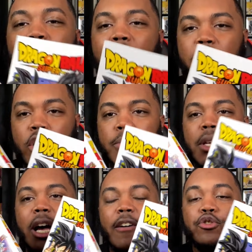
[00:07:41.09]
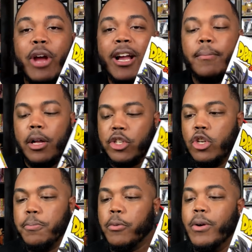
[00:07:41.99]
volumes of Dragon Ball
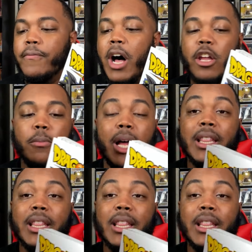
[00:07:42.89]
Super with Volume